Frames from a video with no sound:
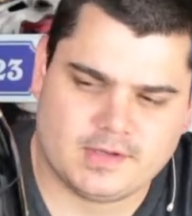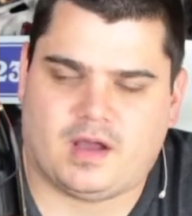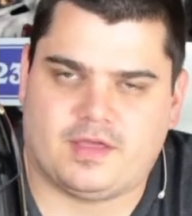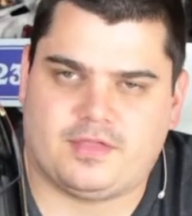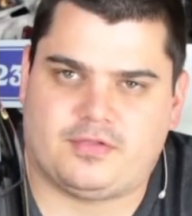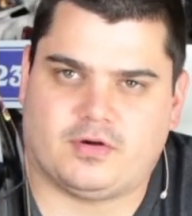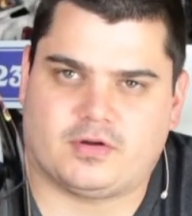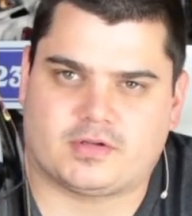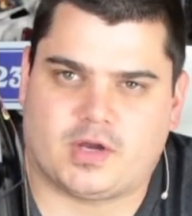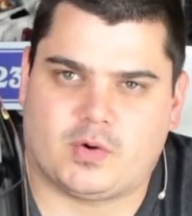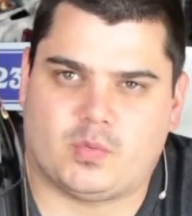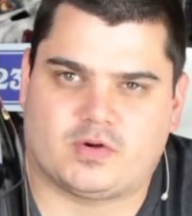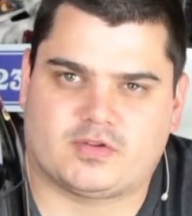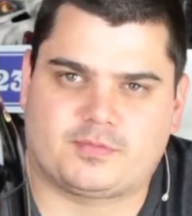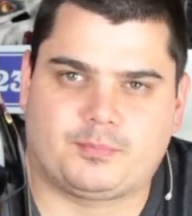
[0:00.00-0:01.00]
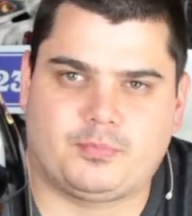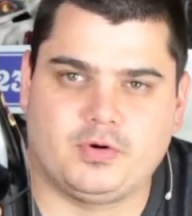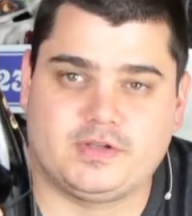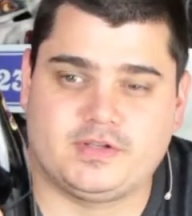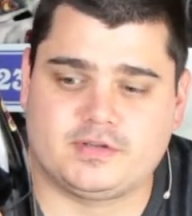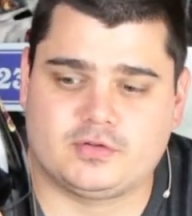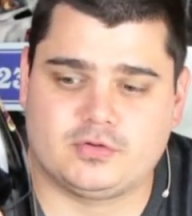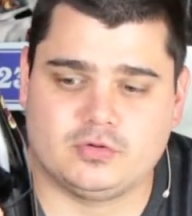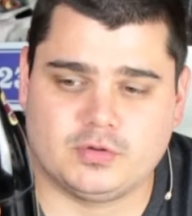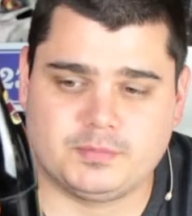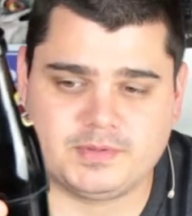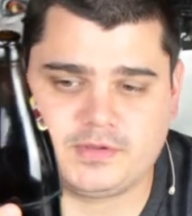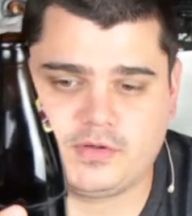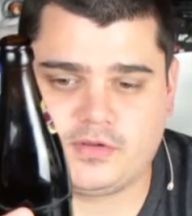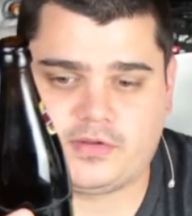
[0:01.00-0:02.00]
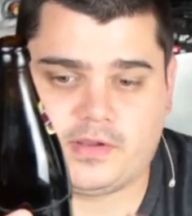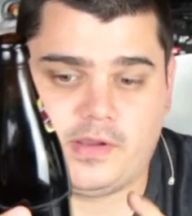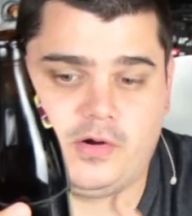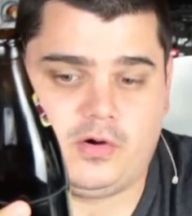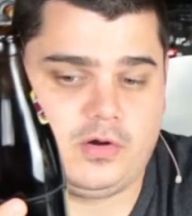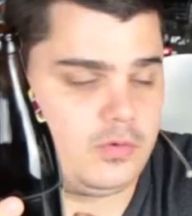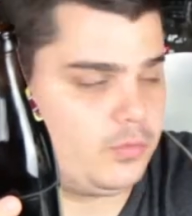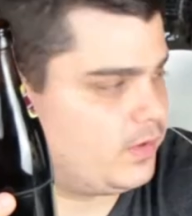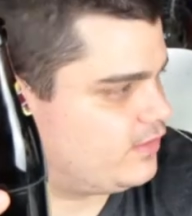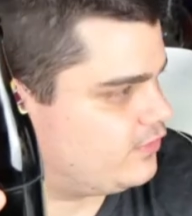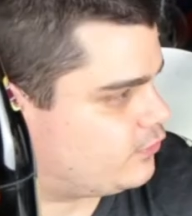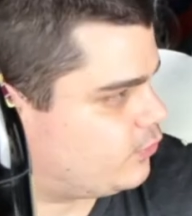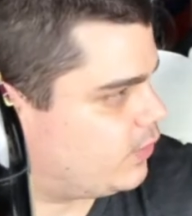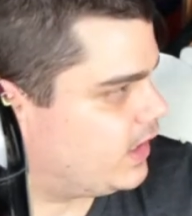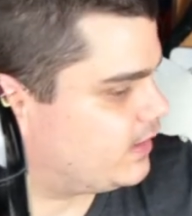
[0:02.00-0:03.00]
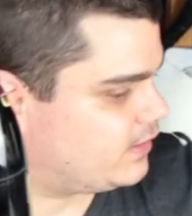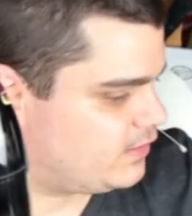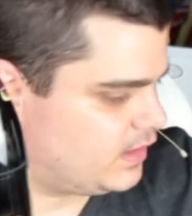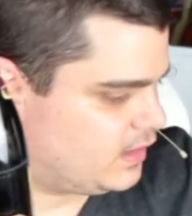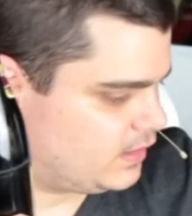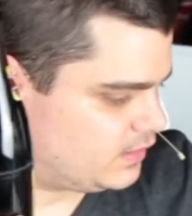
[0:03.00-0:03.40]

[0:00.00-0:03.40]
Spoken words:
I thought I was pretty cool because I always drank